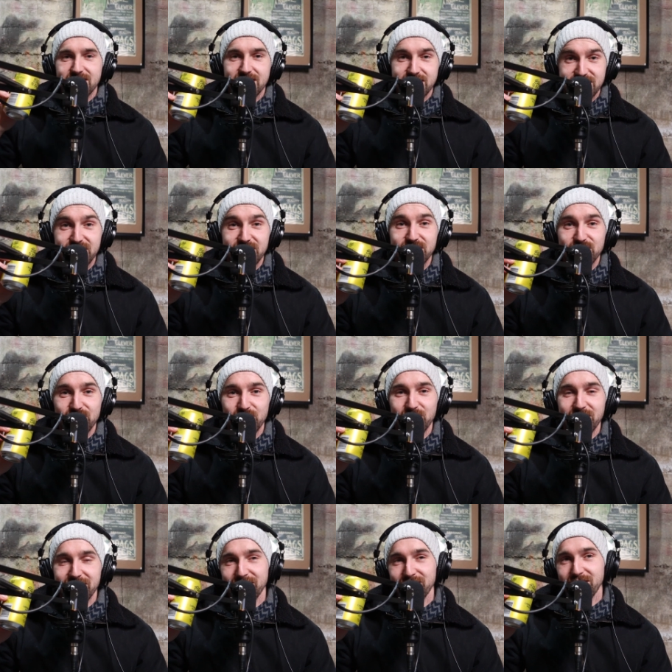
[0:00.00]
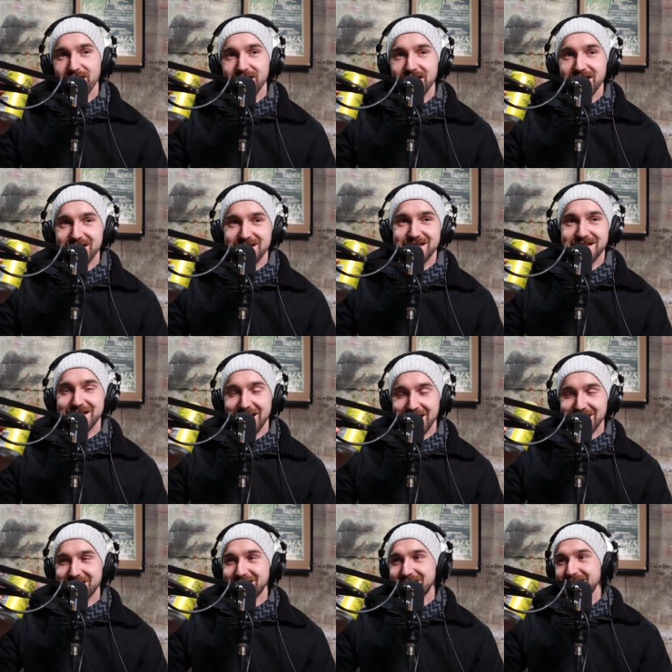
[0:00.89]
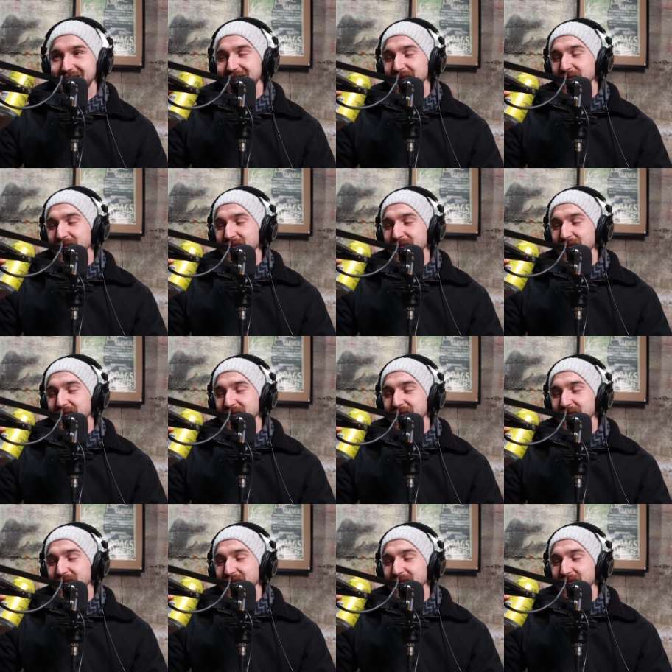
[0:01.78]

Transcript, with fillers: continue, Billy, while he uh, has a look- taste.